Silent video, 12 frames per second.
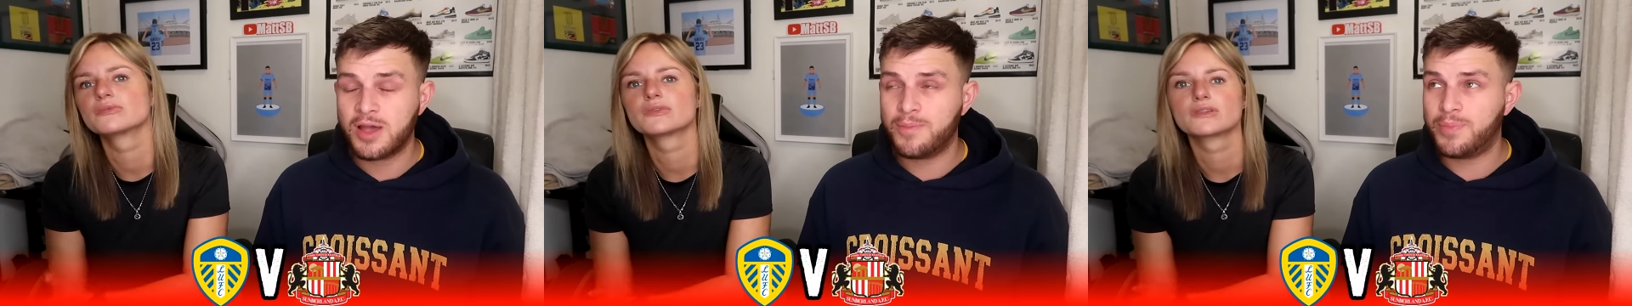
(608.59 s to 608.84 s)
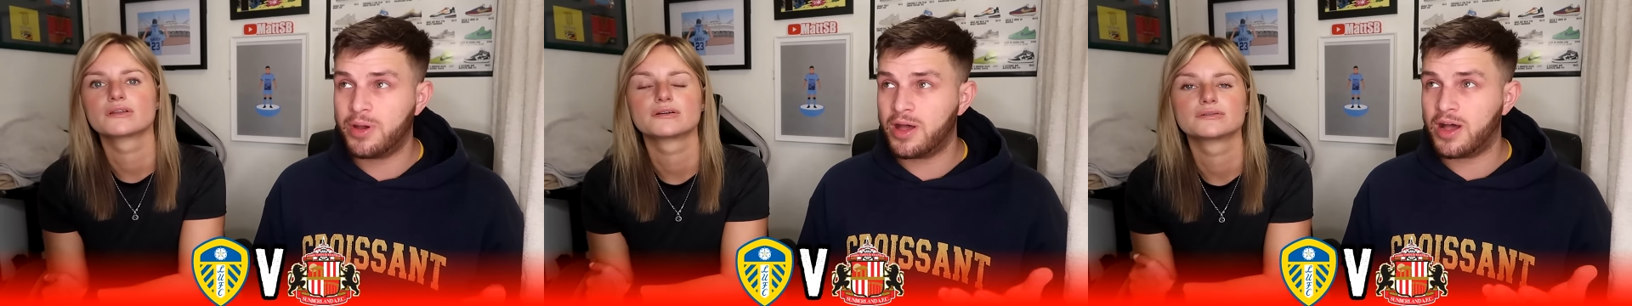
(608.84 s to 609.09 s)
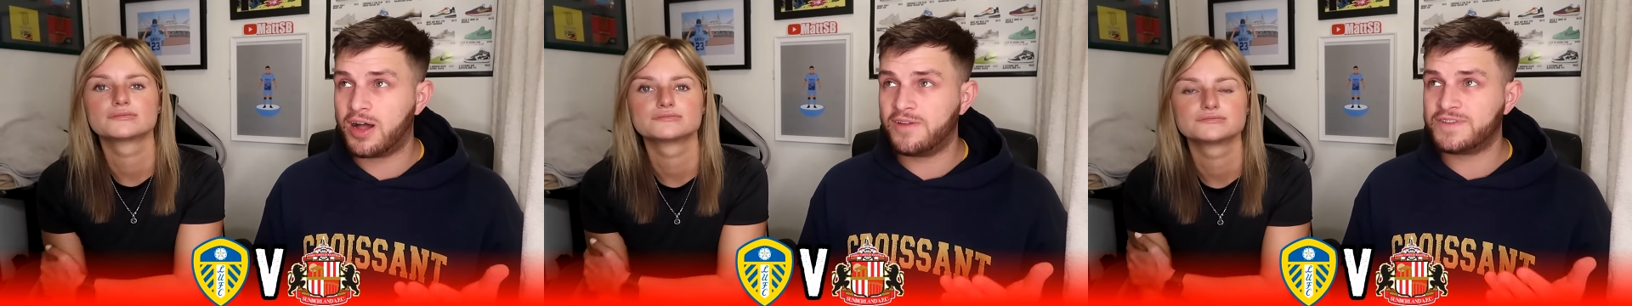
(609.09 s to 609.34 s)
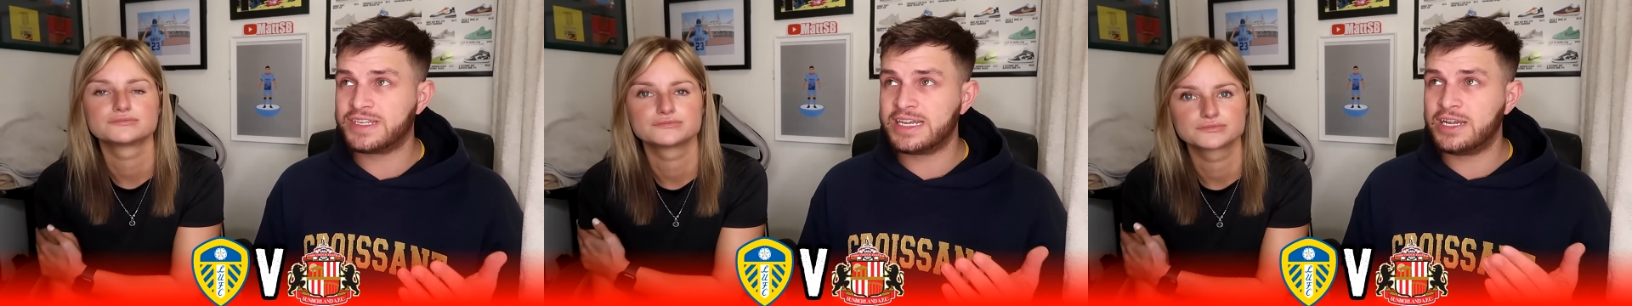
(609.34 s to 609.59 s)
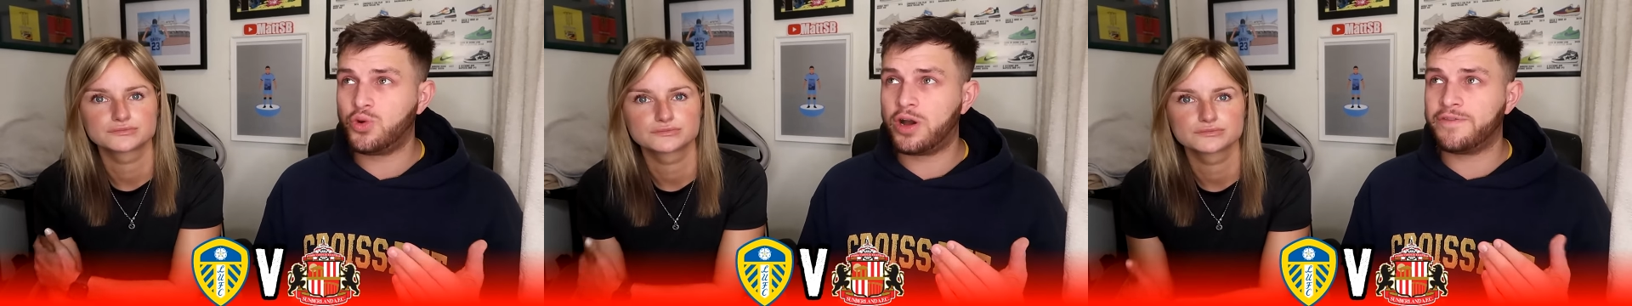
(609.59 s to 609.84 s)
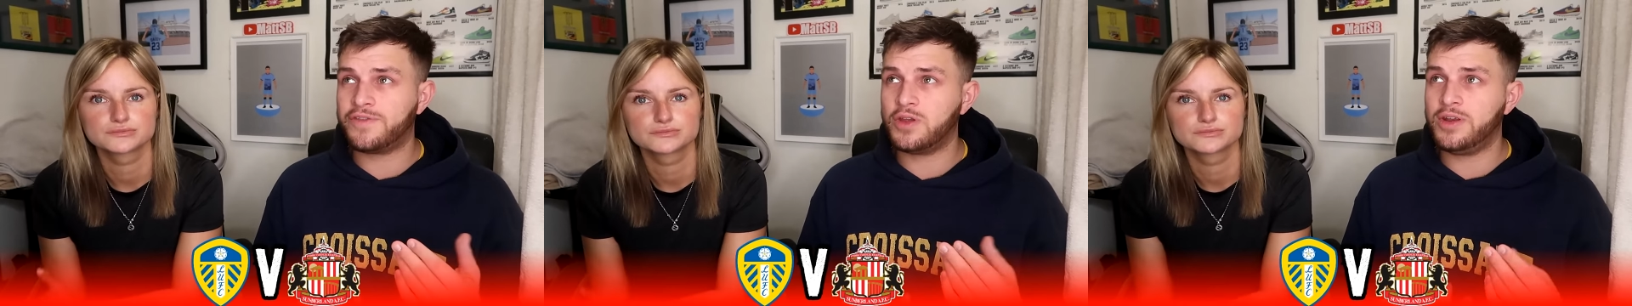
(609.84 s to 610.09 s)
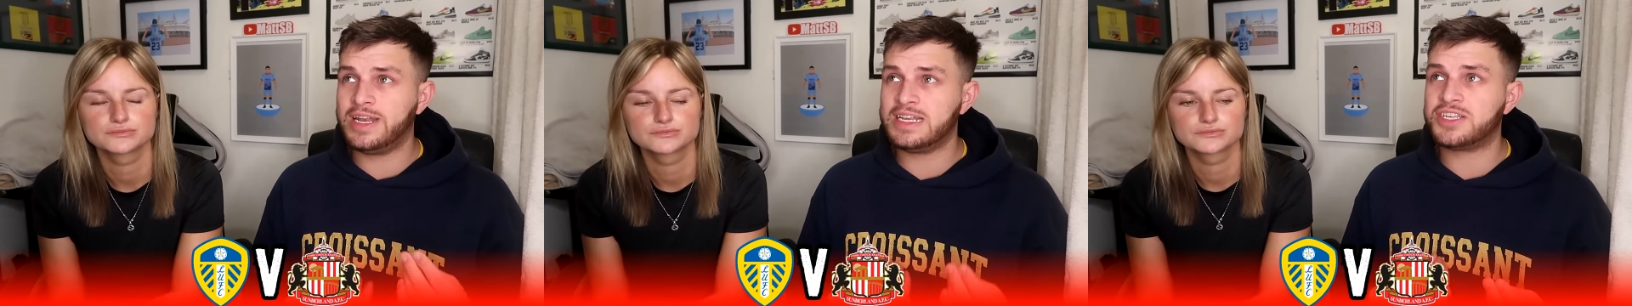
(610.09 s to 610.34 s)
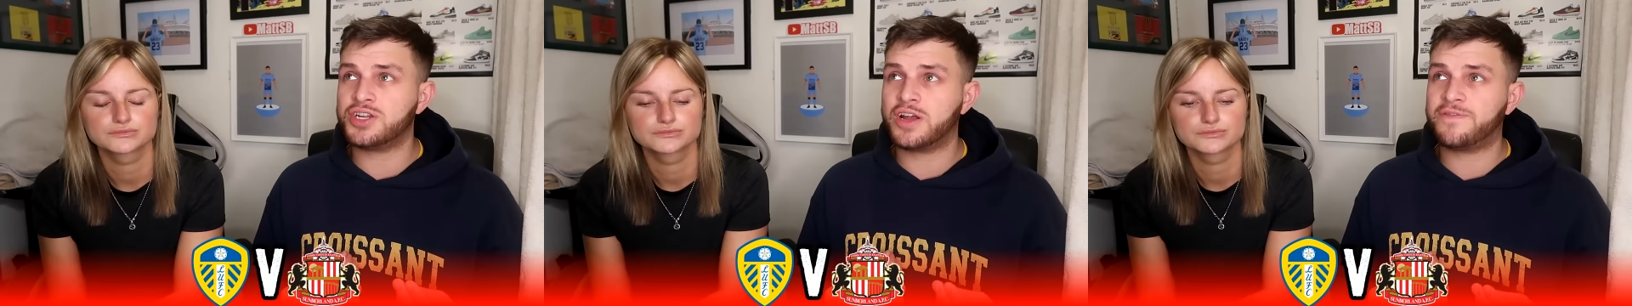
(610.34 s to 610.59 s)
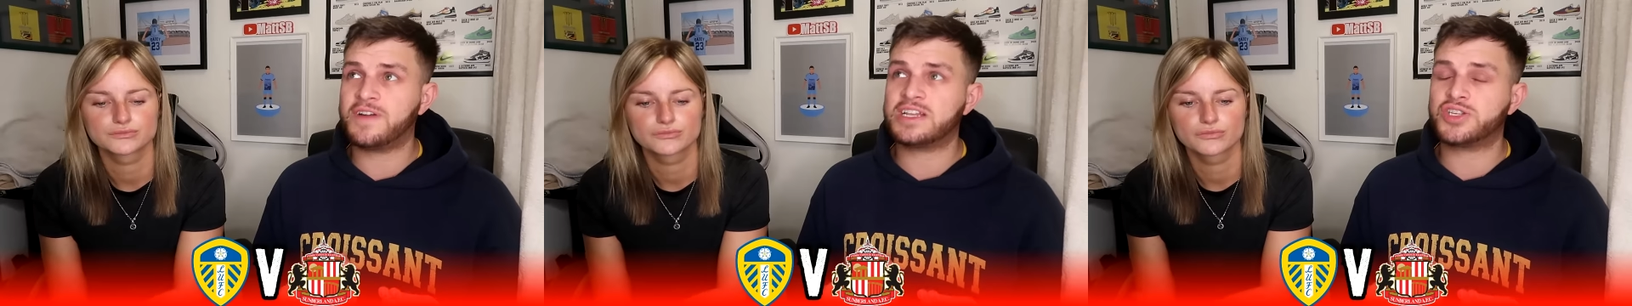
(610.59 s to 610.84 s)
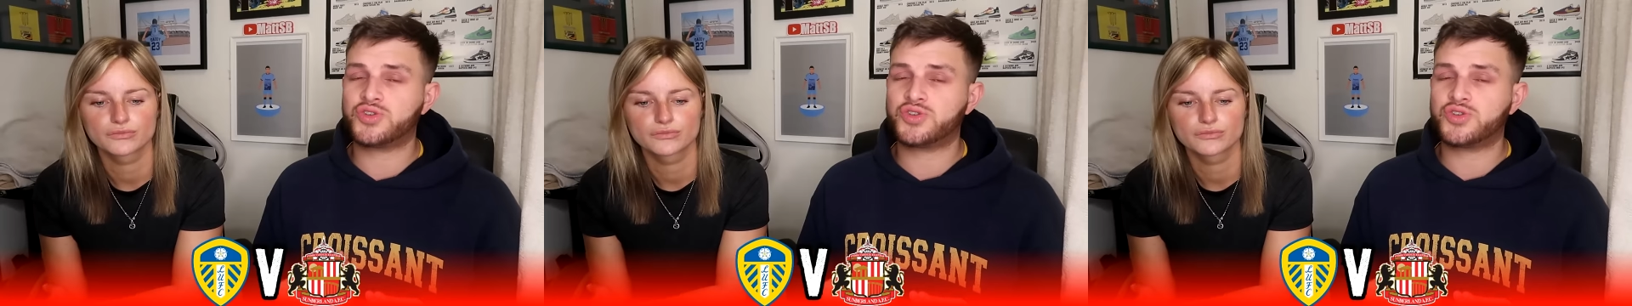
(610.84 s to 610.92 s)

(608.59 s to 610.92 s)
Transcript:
Speaker 1: but I've seen quite a few Leeds United fans